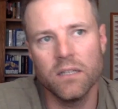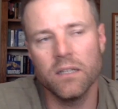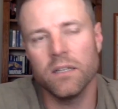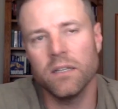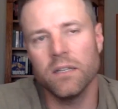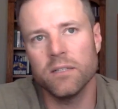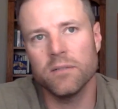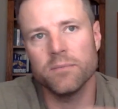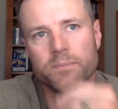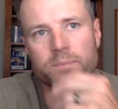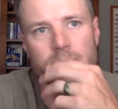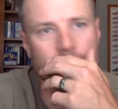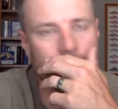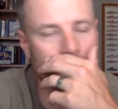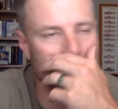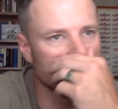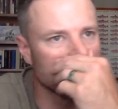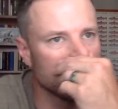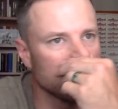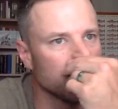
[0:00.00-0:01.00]
um,
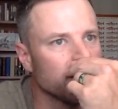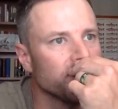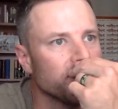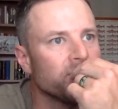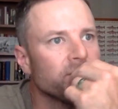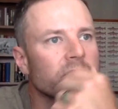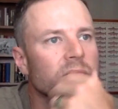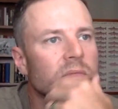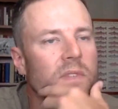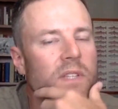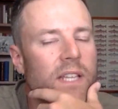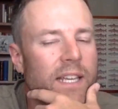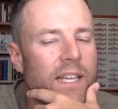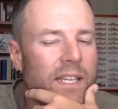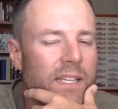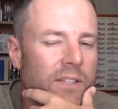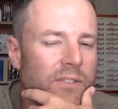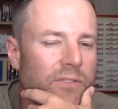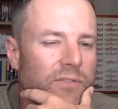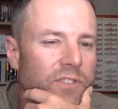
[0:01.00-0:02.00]
like
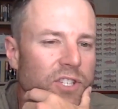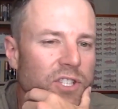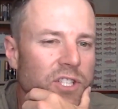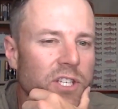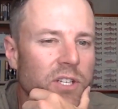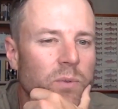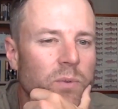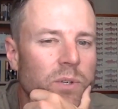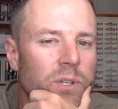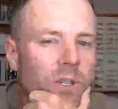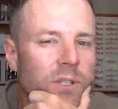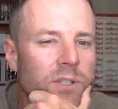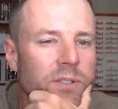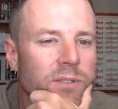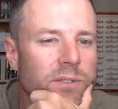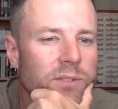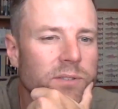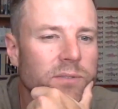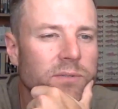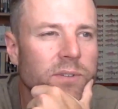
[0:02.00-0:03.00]
in the fishing world
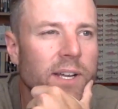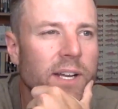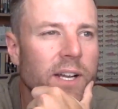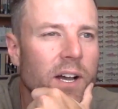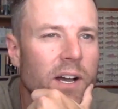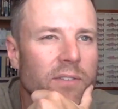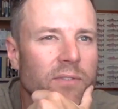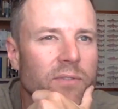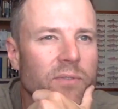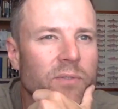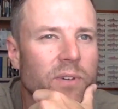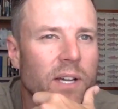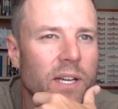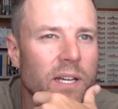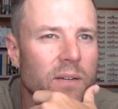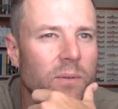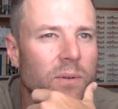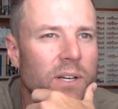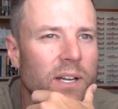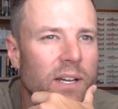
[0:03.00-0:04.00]
right off
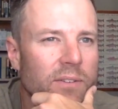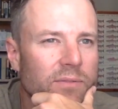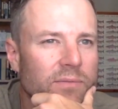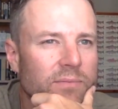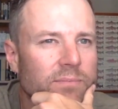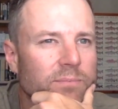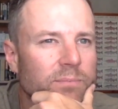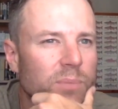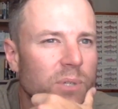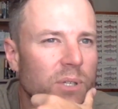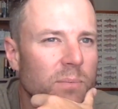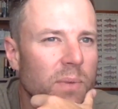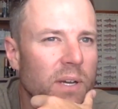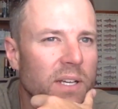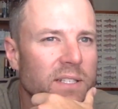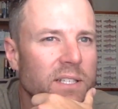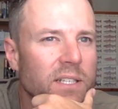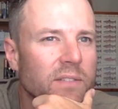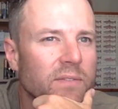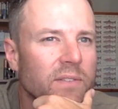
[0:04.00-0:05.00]
where I've put
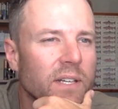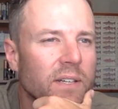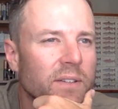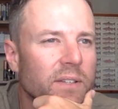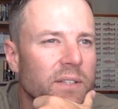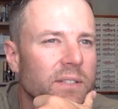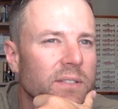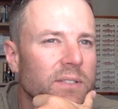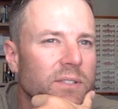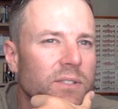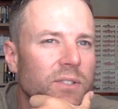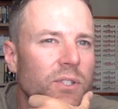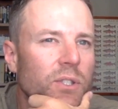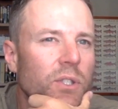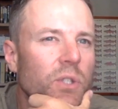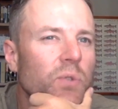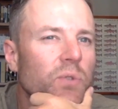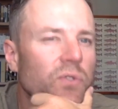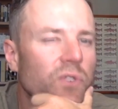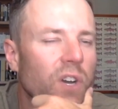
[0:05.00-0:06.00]
myself out there
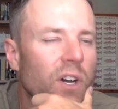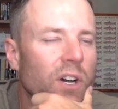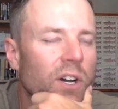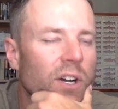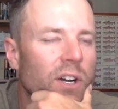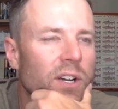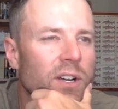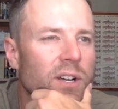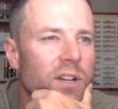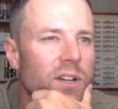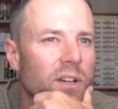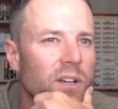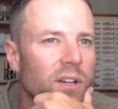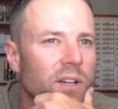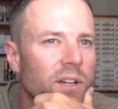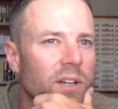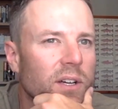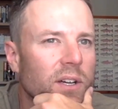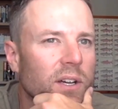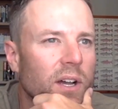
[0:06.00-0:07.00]
too far.
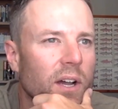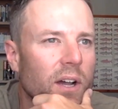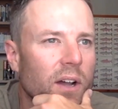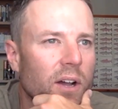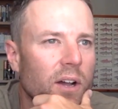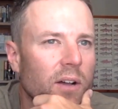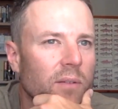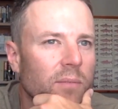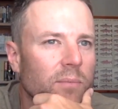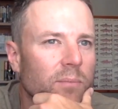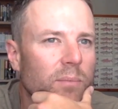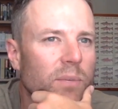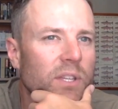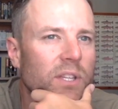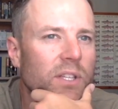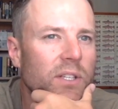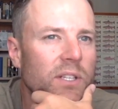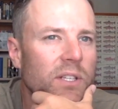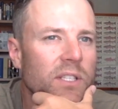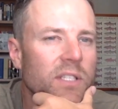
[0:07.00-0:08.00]
But
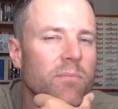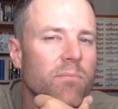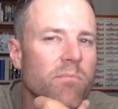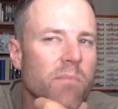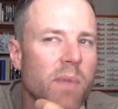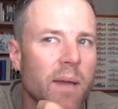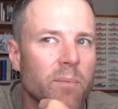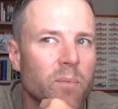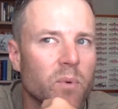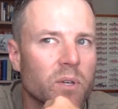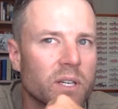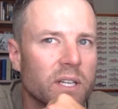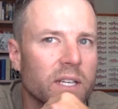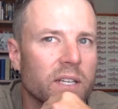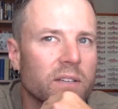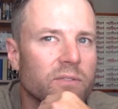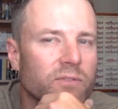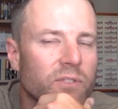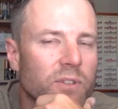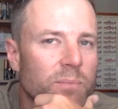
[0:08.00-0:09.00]
there is a
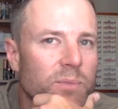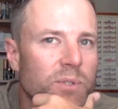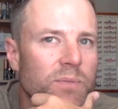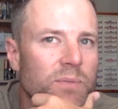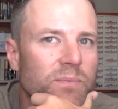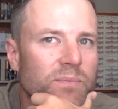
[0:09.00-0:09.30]
memory from